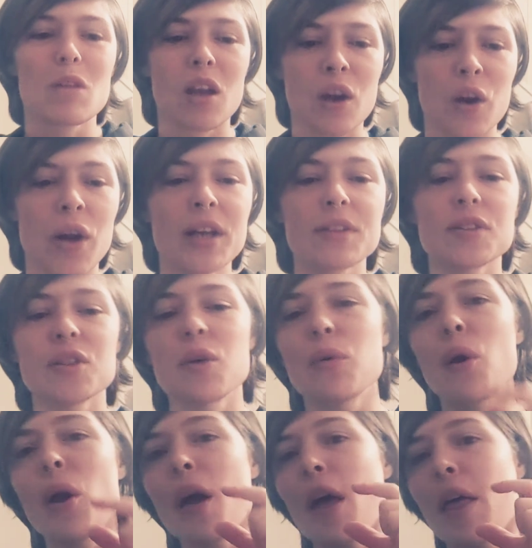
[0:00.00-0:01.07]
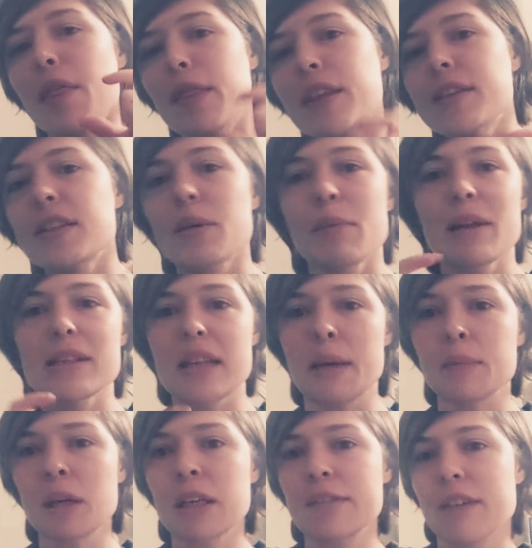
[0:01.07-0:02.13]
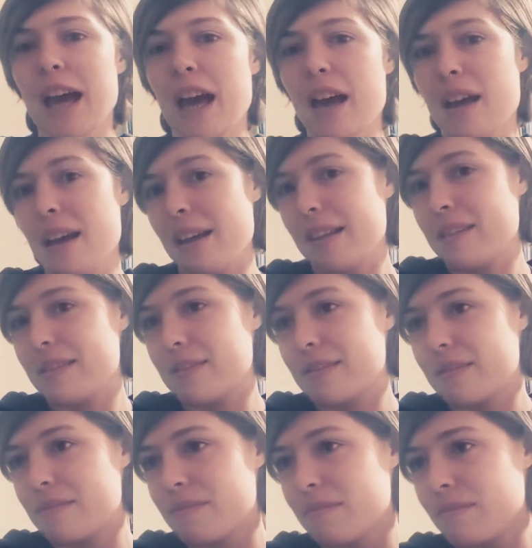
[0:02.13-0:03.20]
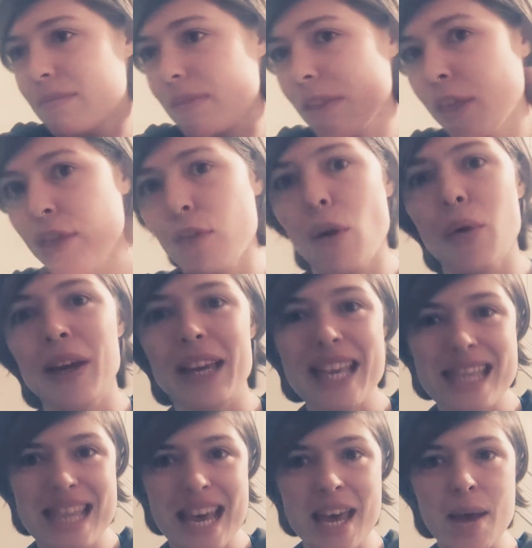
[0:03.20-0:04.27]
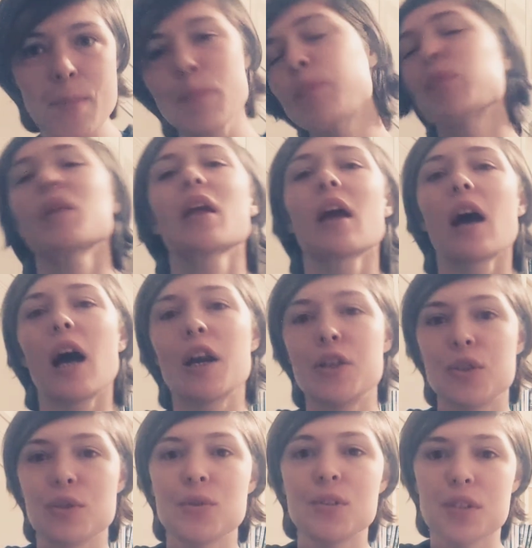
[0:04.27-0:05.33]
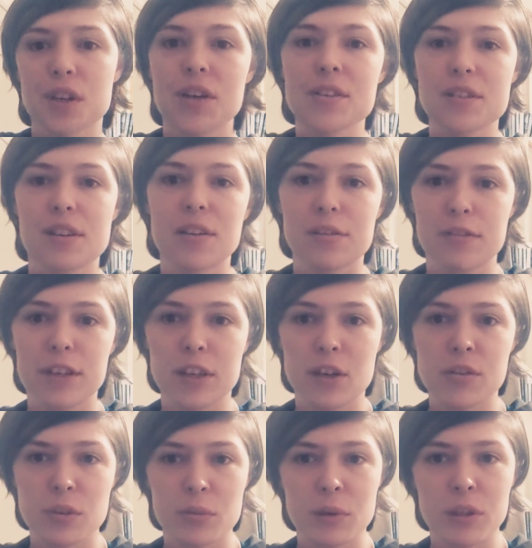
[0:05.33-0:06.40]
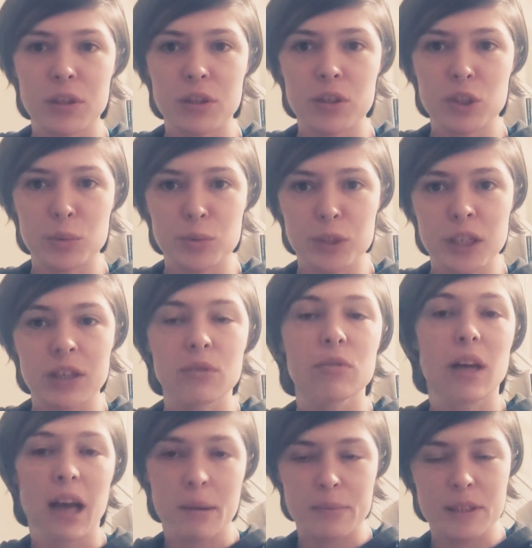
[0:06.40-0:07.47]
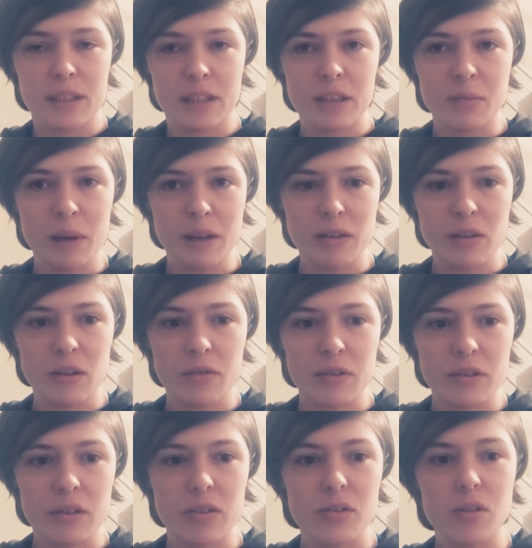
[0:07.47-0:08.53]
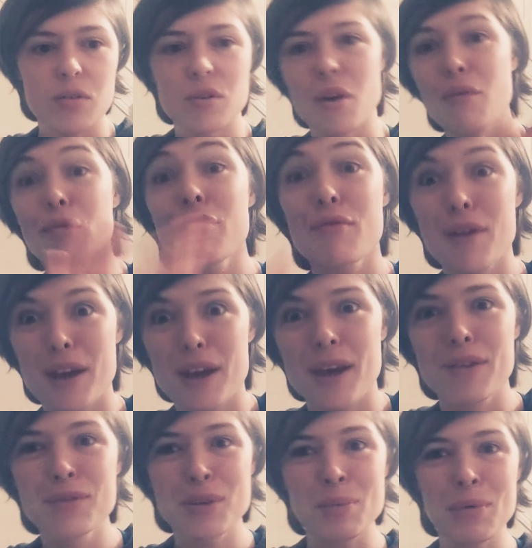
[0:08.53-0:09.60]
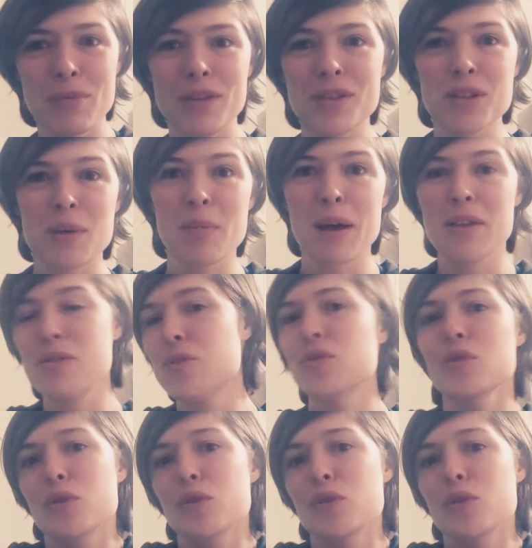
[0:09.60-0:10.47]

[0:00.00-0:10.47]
All right, so these commands that I'm kind of throwing in there I do discuss in other videos on my YouTube channel, Abby Tales Pet Services, so don't fear if some of these commands